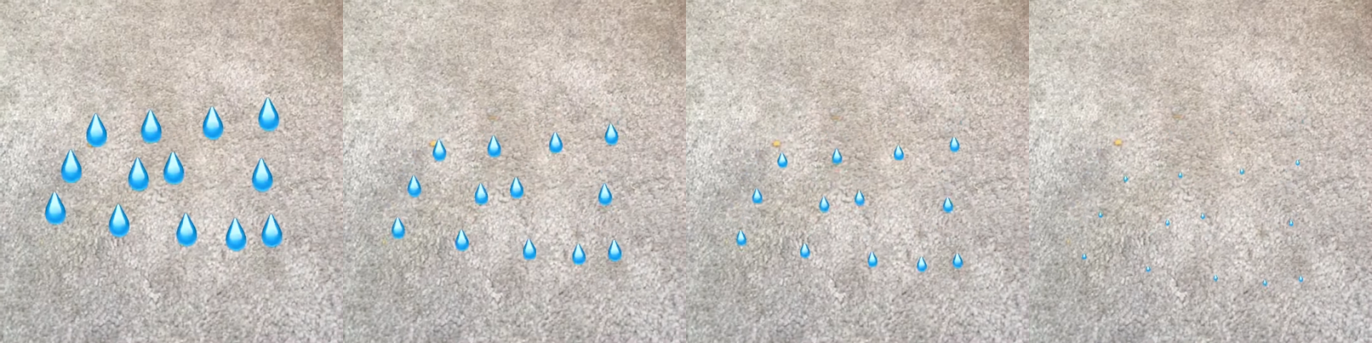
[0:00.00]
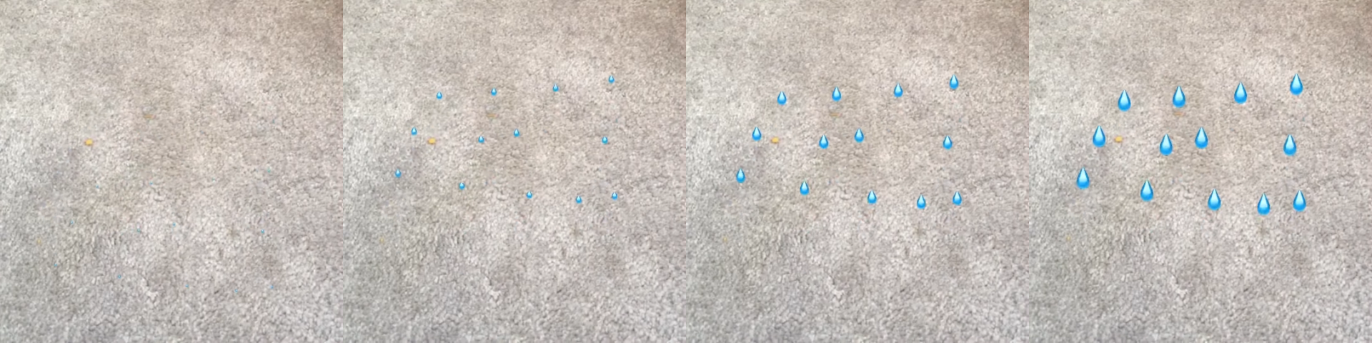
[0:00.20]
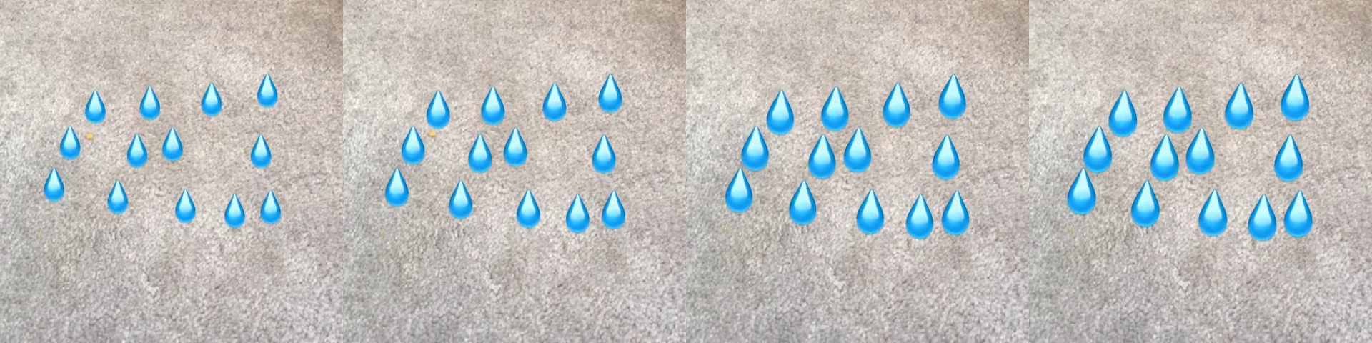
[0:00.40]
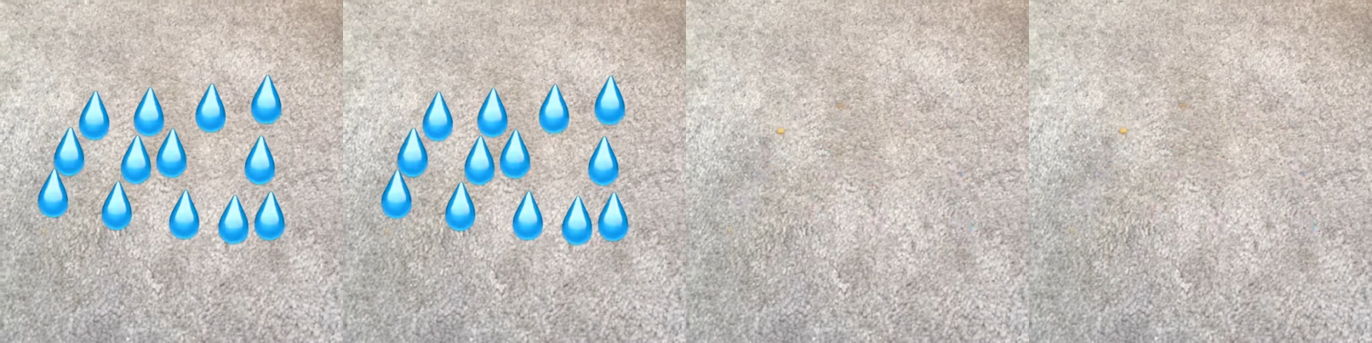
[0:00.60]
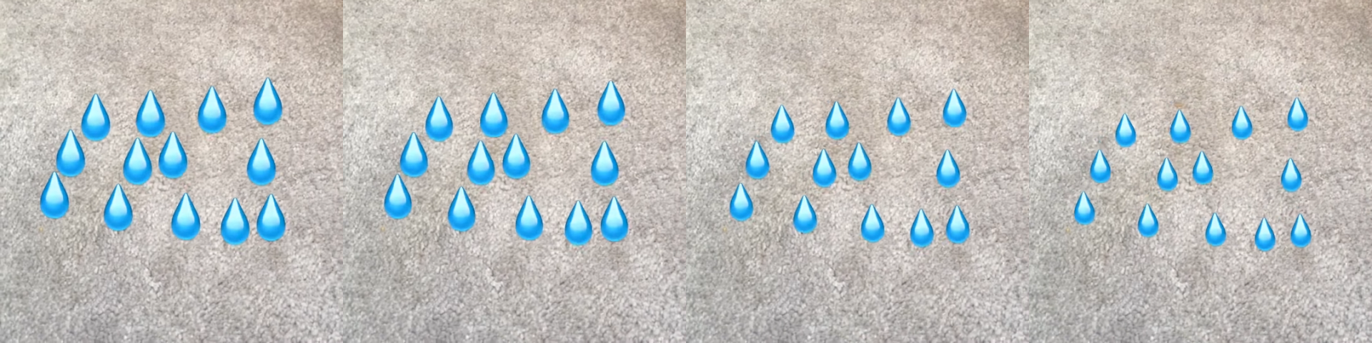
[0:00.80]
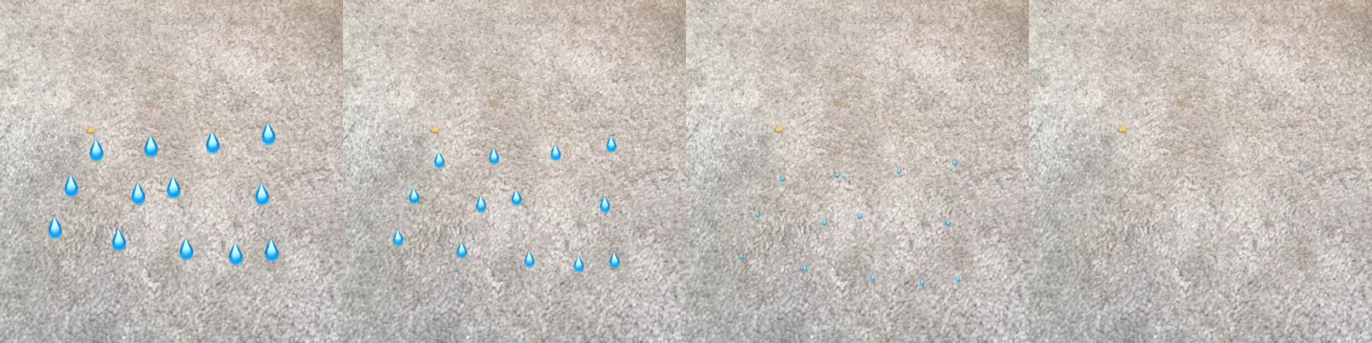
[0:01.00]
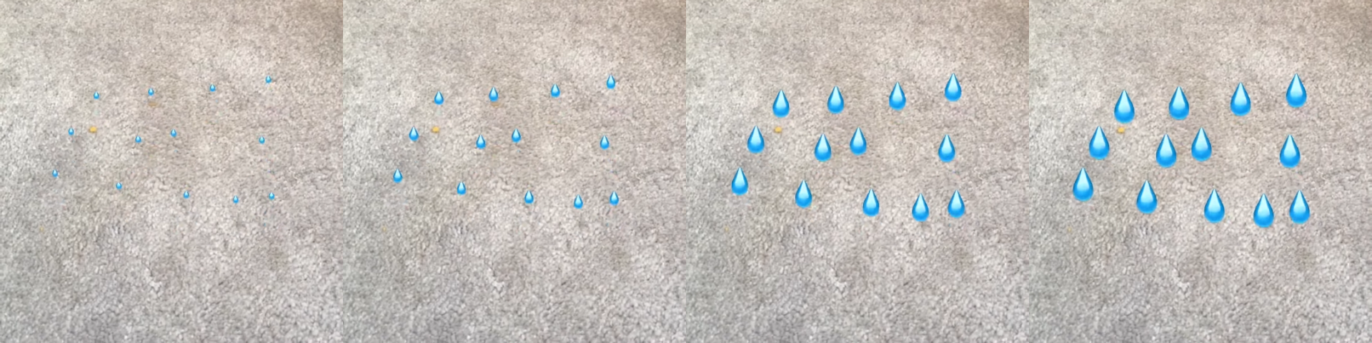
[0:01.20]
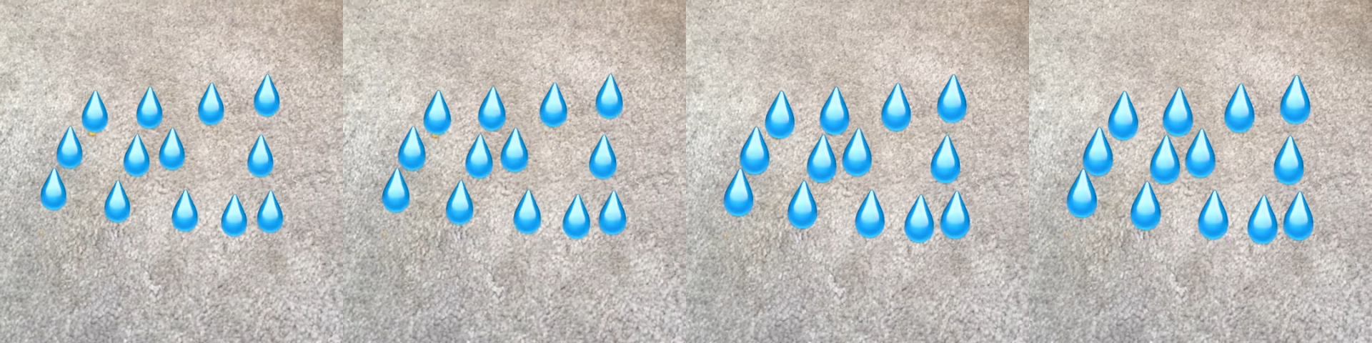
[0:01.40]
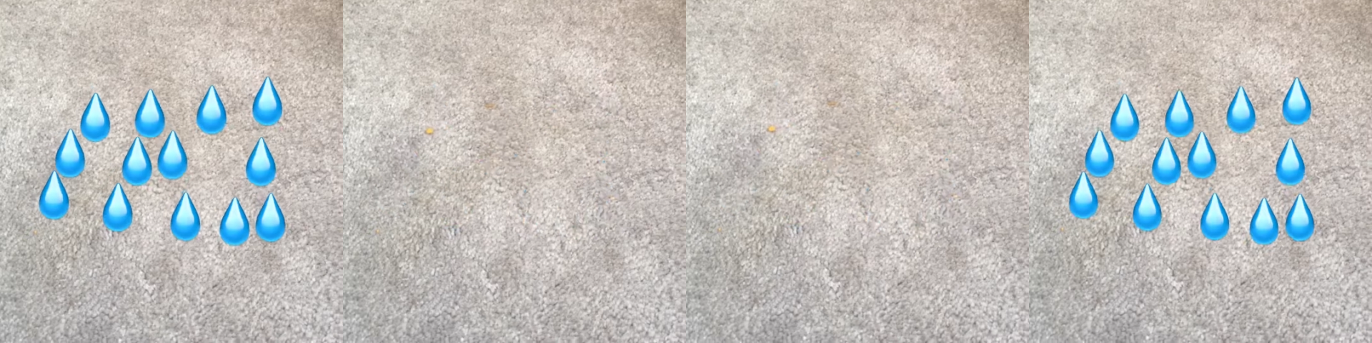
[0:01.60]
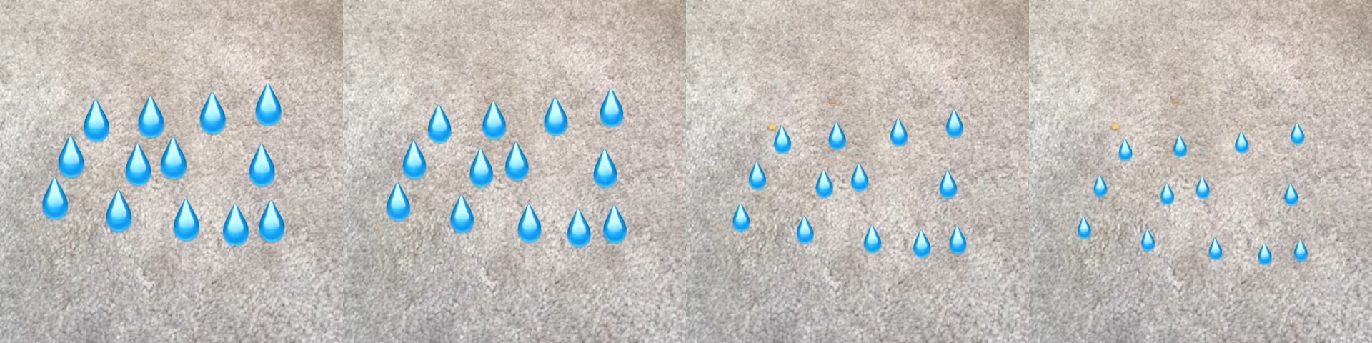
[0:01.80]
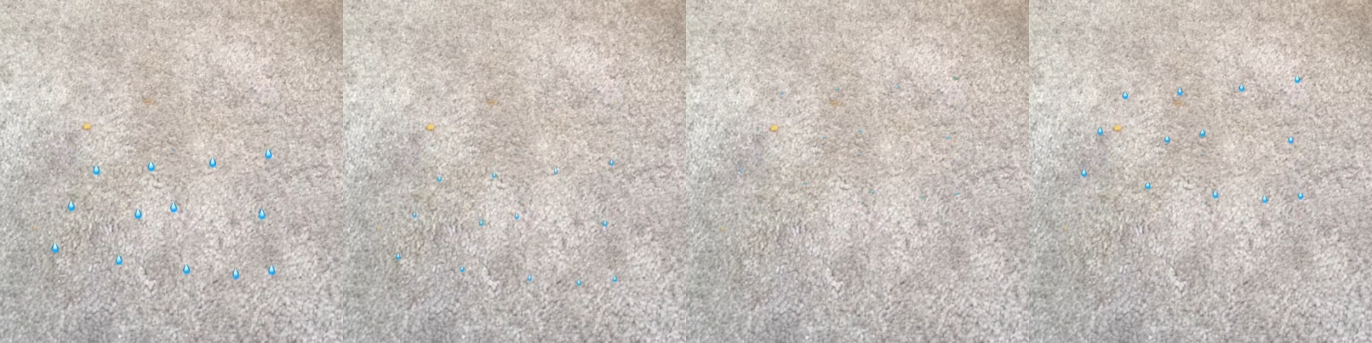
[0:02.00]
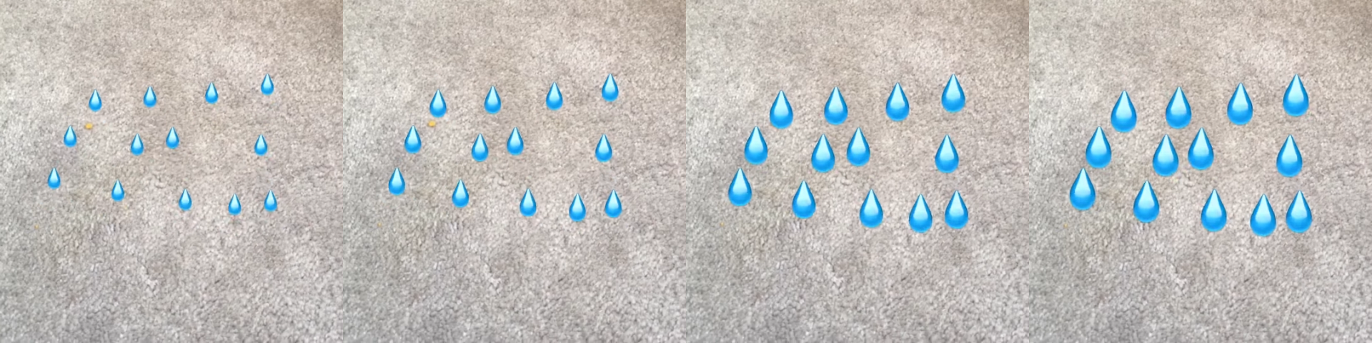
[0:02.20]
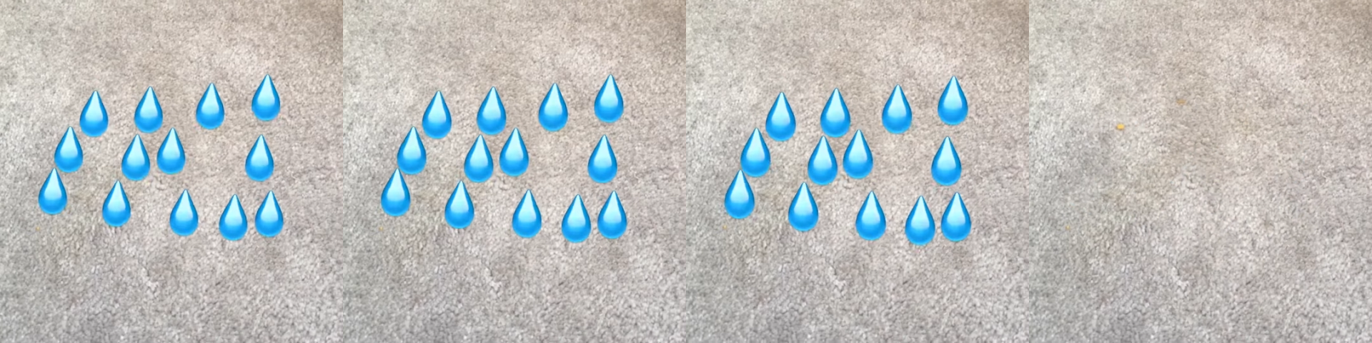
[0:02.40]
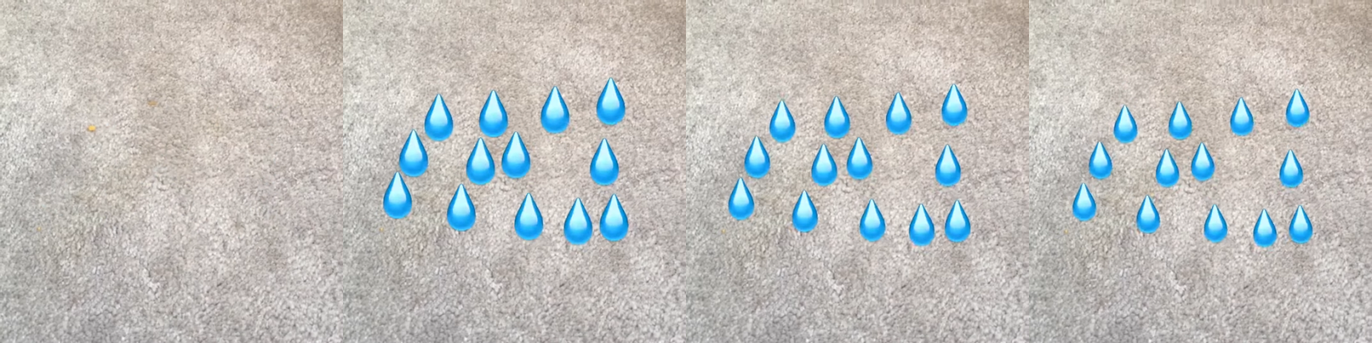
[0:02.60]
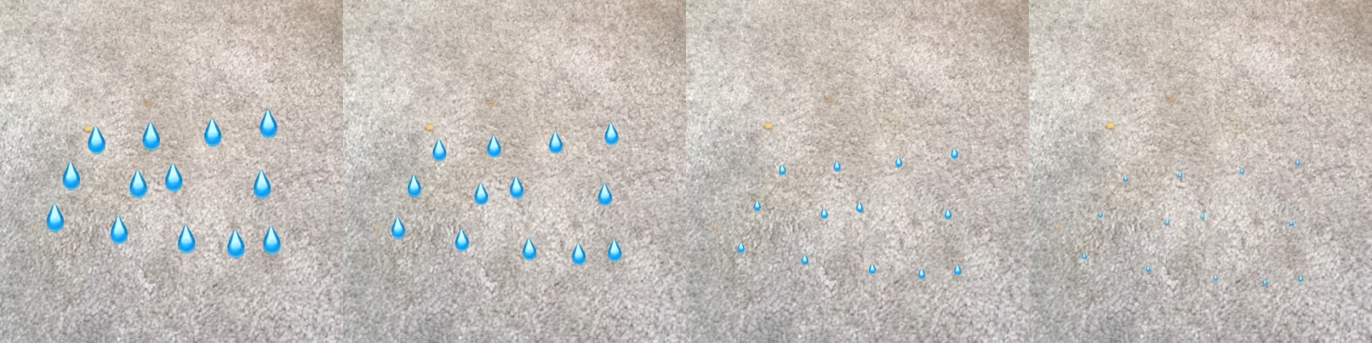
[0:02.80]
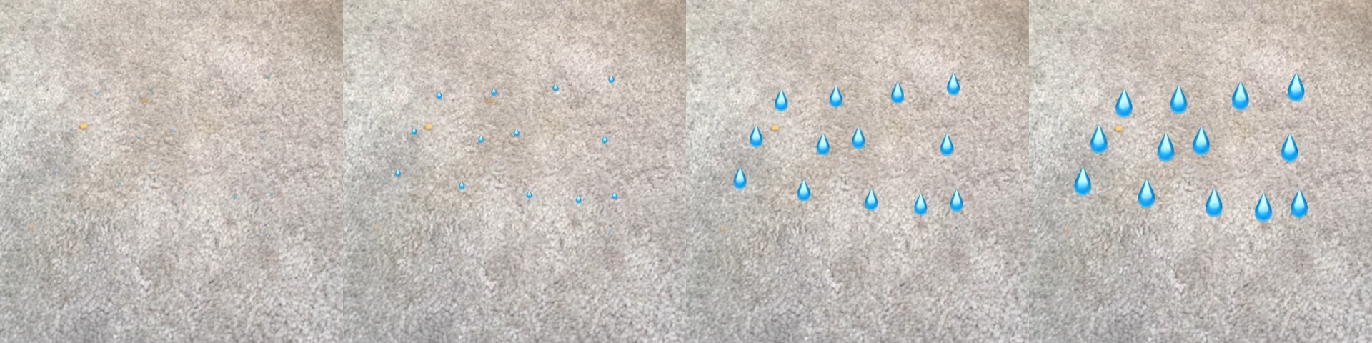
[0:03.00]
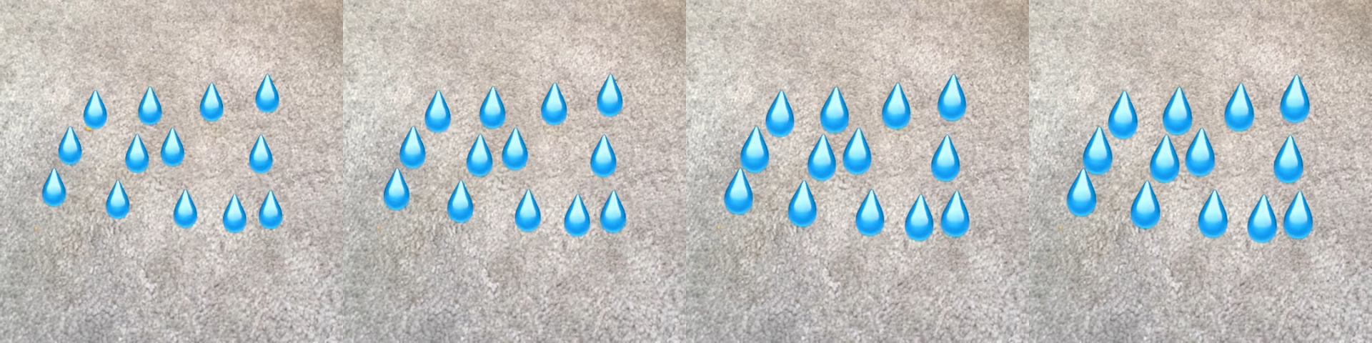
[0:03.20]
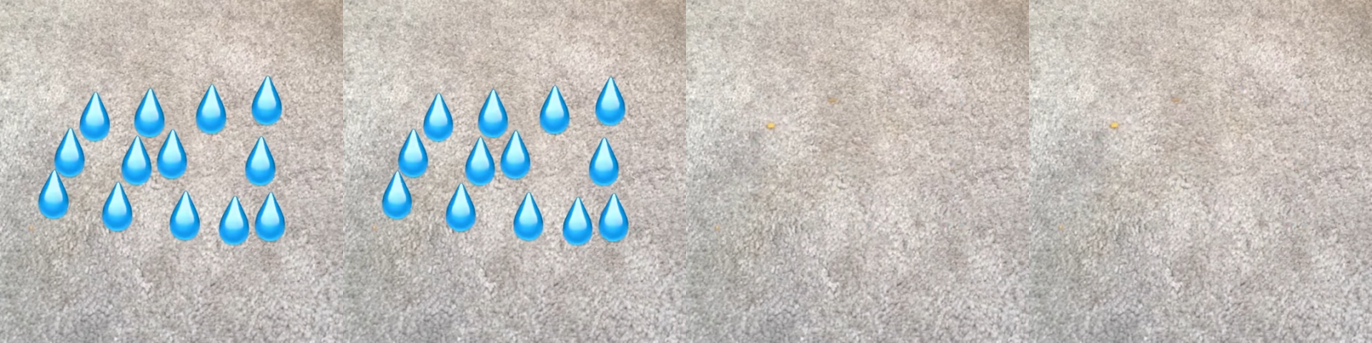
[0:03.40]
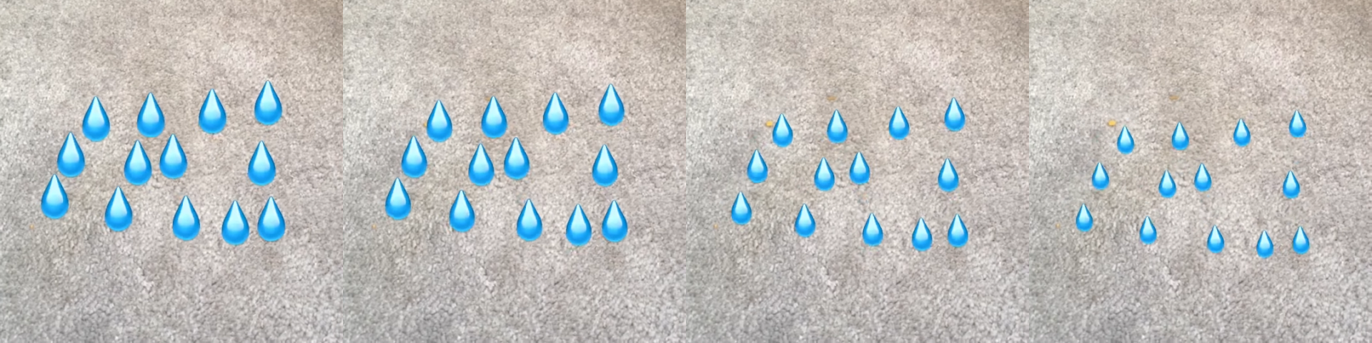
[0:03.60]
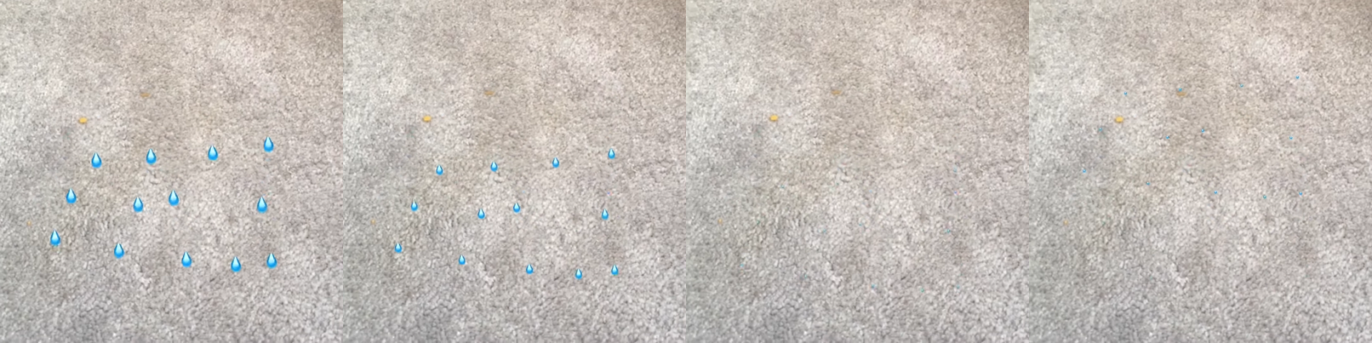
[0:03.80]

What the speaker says: [unreadable: no face in view]